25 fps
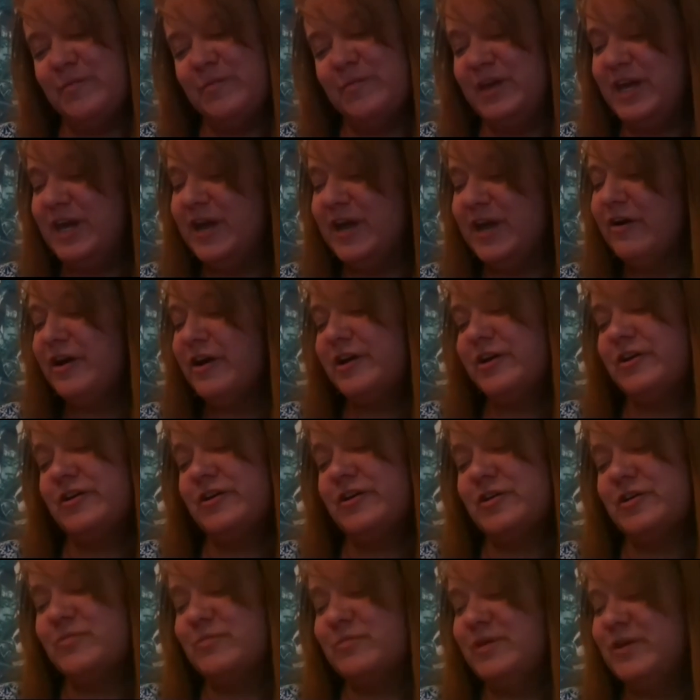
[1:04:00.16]
here at your
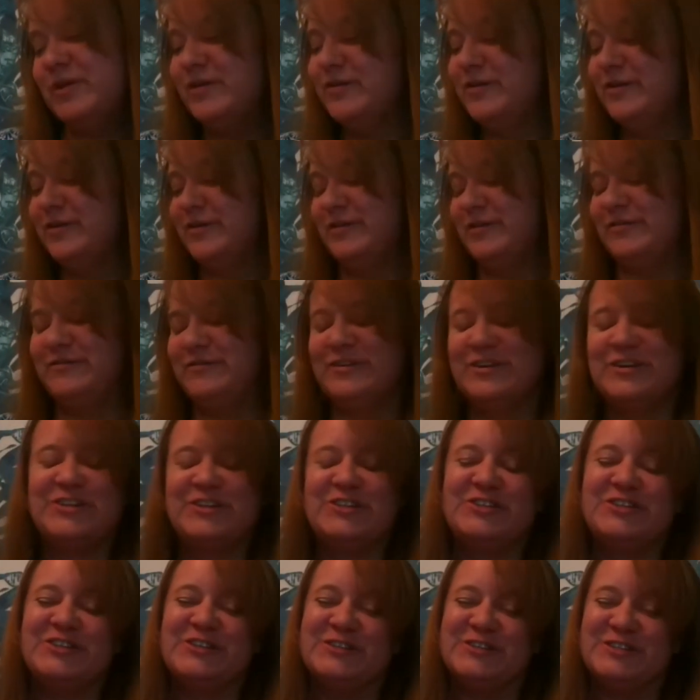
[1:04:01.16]
computer the
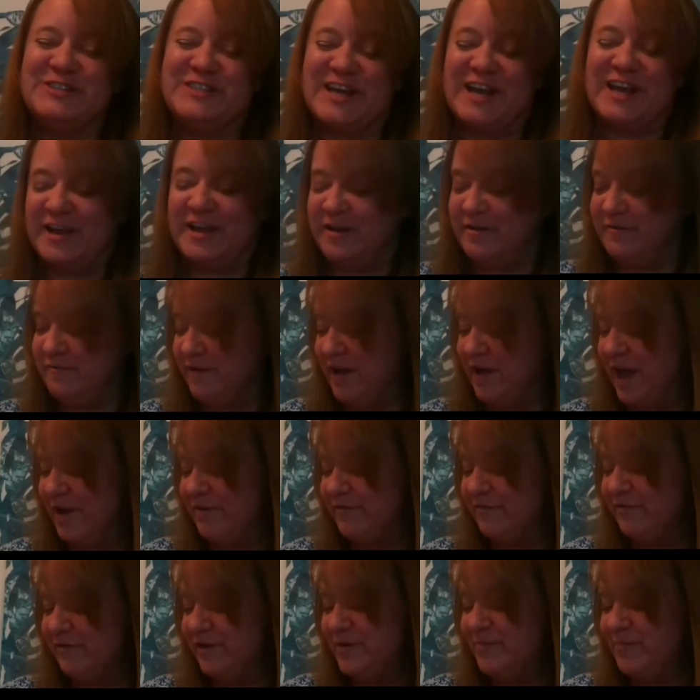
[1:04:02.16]
first Tuesday of
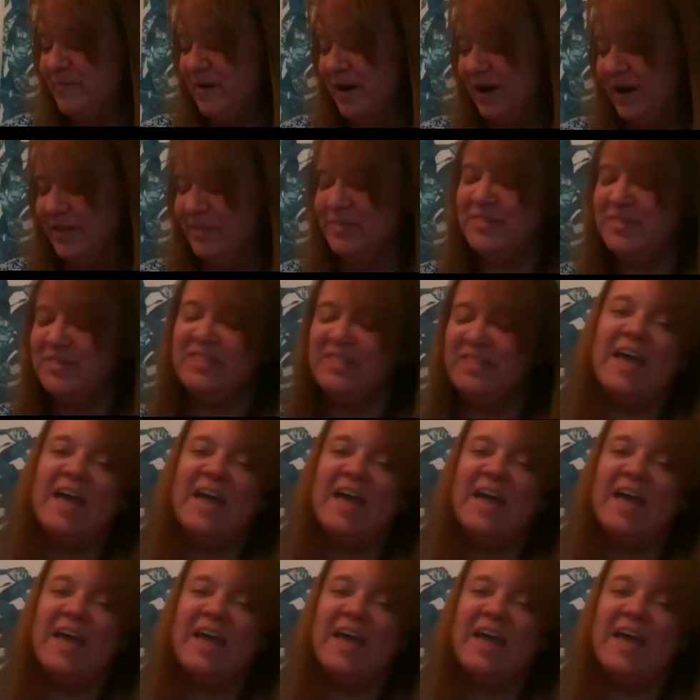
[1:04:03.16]
every month